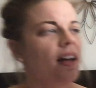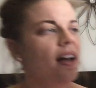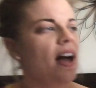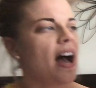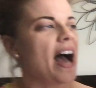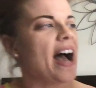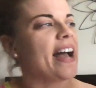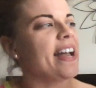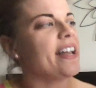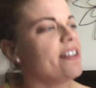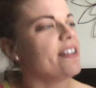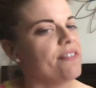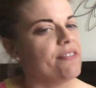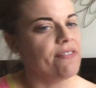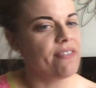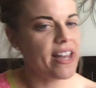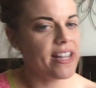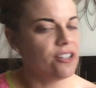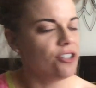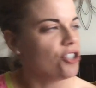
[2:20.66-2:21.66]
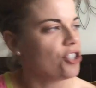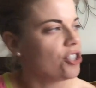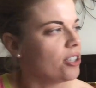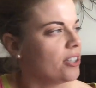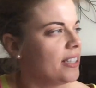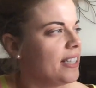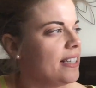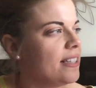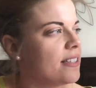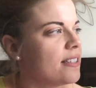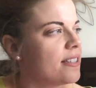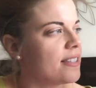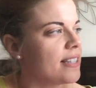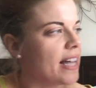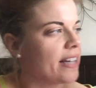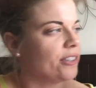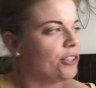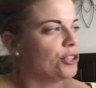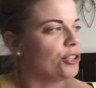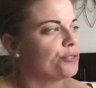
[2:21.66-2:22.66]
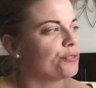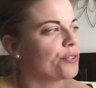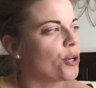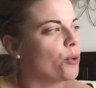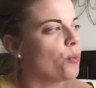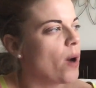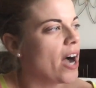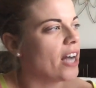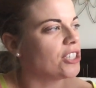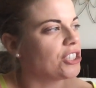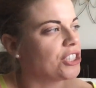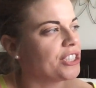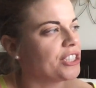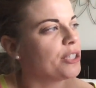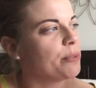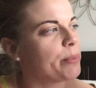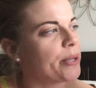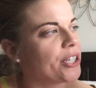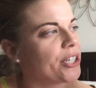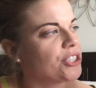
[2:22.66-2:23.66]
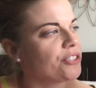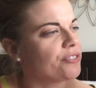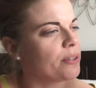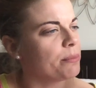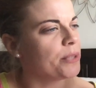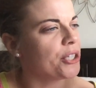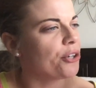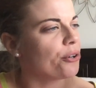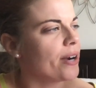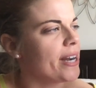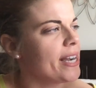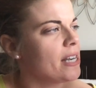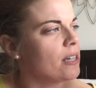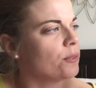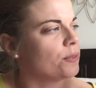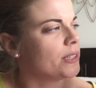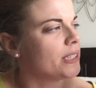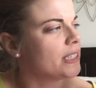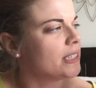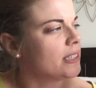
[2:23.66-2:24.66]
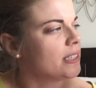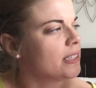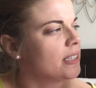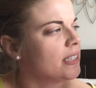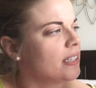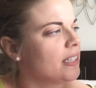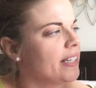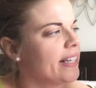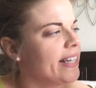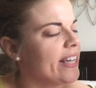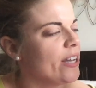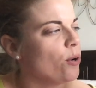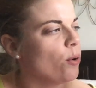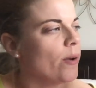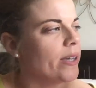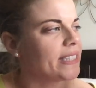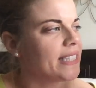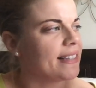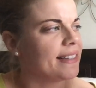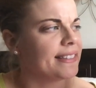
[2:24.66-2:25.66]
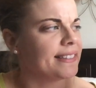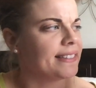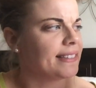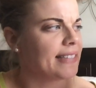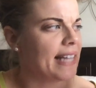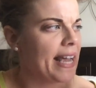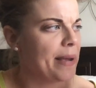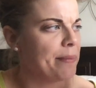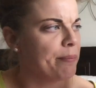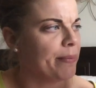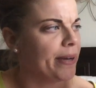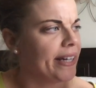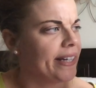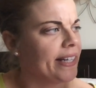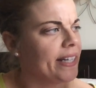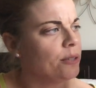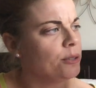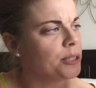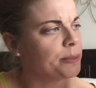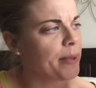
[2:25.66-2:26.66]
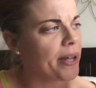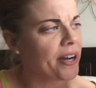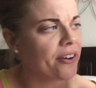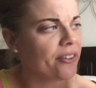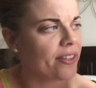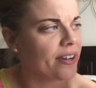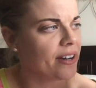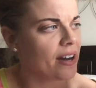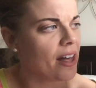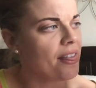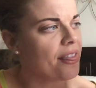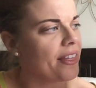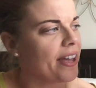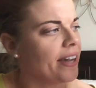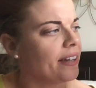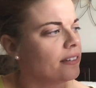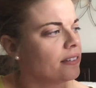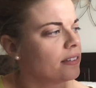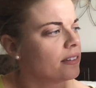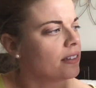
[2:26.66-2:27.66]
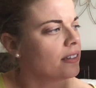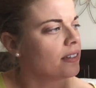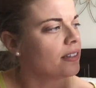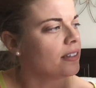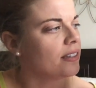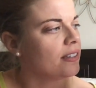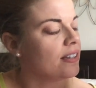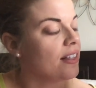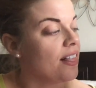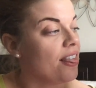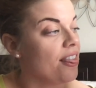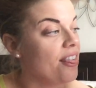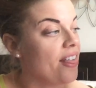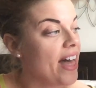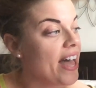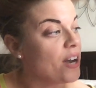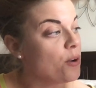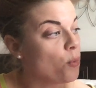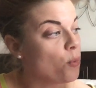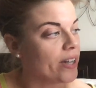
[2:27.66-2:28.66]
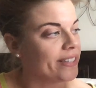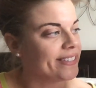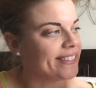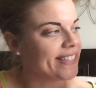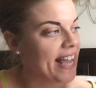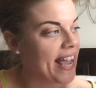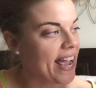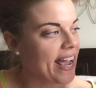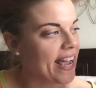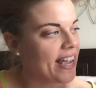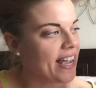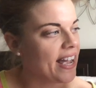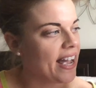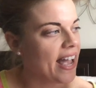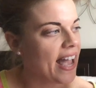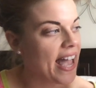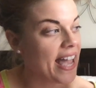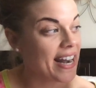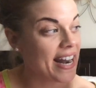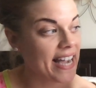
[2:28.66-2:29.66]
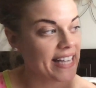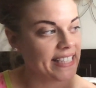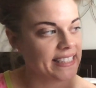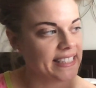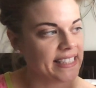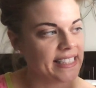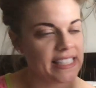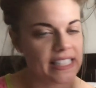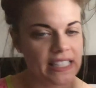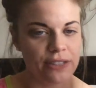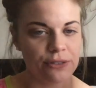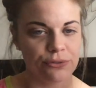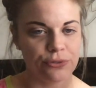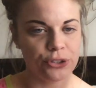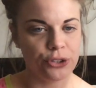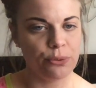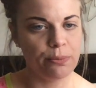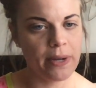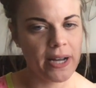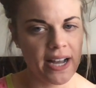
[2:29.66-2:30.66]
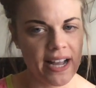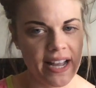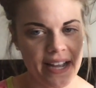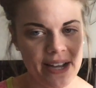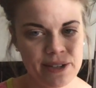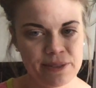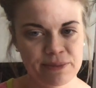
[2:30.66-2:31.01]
I eventually settled for watching the birds from the ground. It wasn't the same, but it was better than nothing. Then one day, an idea flew by.